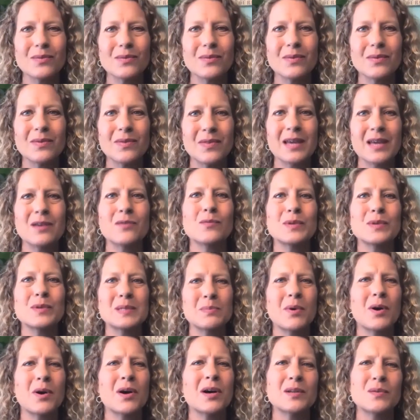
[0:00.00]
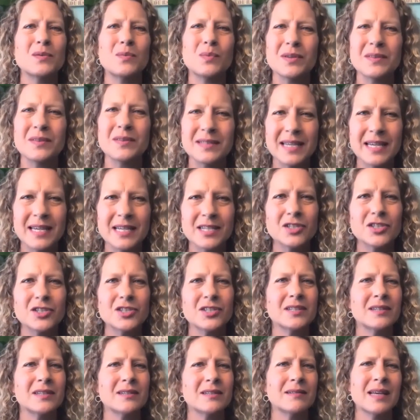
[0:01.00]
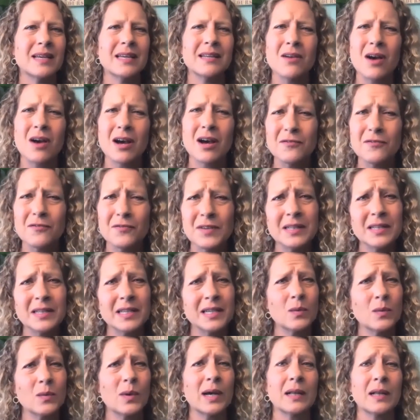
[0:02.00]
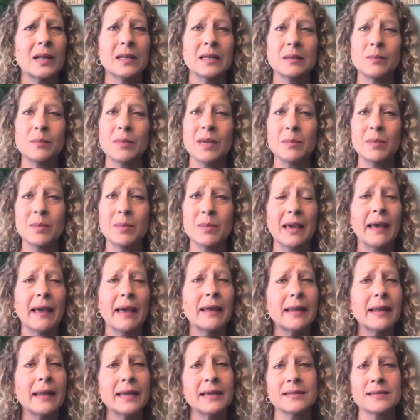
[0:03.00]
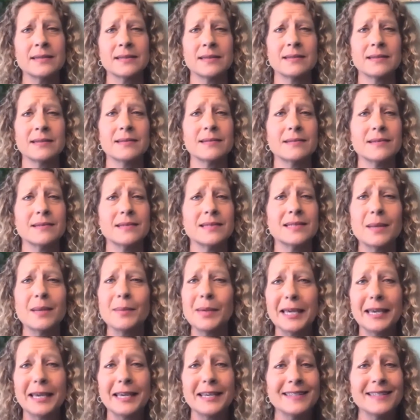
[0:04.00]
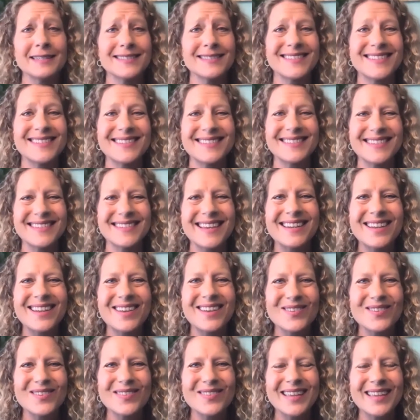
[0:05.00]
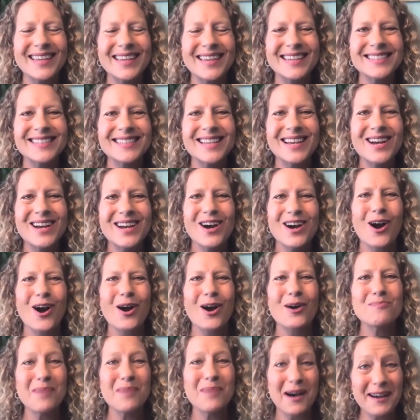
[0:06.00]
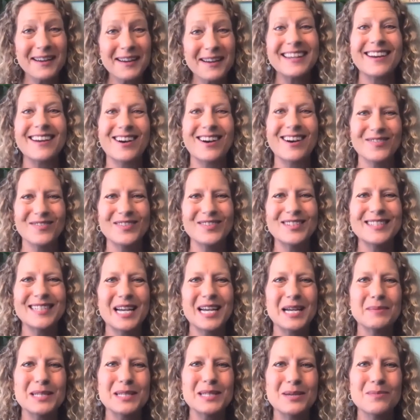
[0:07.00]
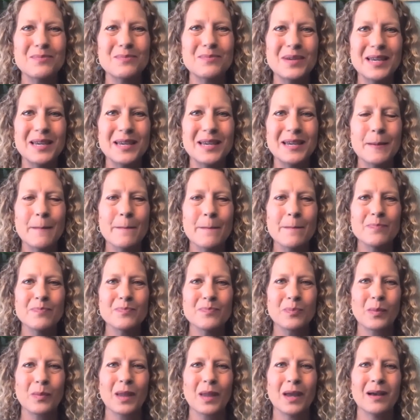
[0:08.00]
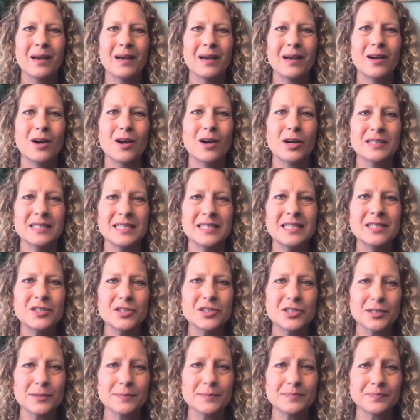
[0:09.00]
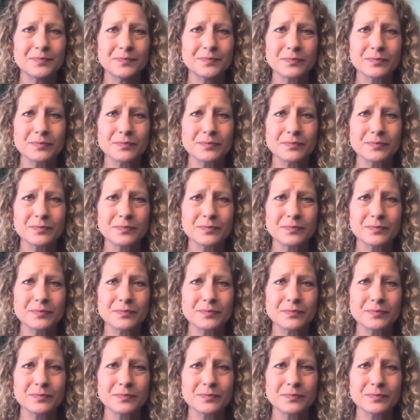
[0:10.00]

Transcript: then respond with tension and not feeling well, and maybe headaches and stomach aches and other things. Our body oftentimes could be our teacher